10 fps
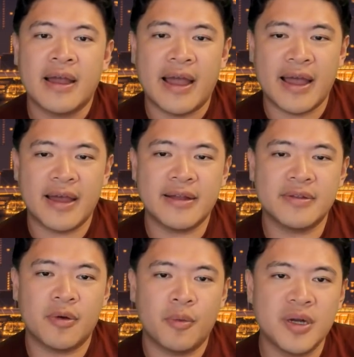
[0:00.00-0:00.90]

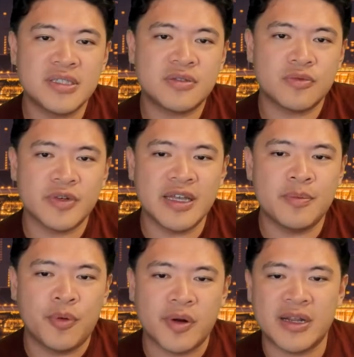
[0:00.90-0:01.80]
And what's really
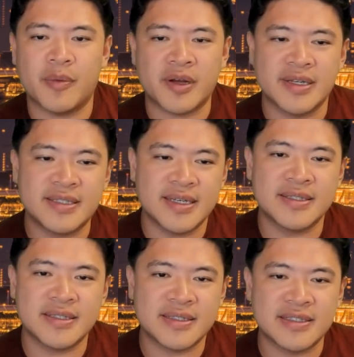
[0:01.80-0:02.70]
important about
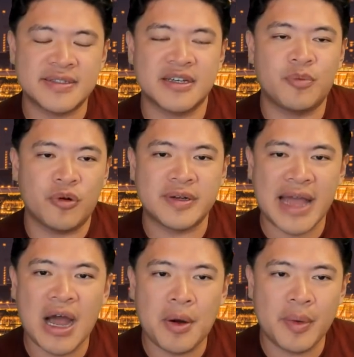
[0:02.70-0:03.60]
consensus in Singapore
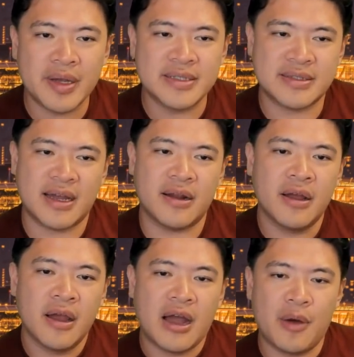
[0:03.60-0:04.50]
now is that
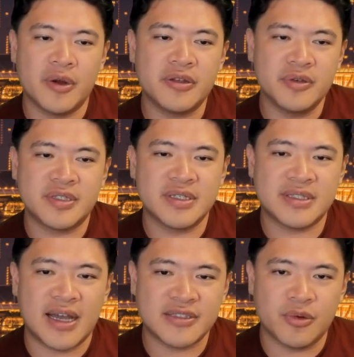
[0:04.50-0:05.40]
I want to use this
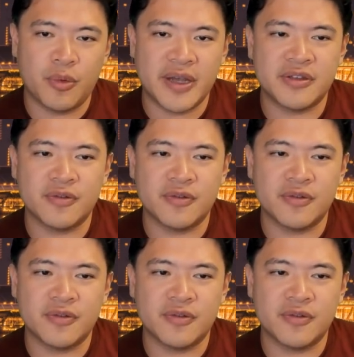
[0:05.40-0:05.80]
as a way to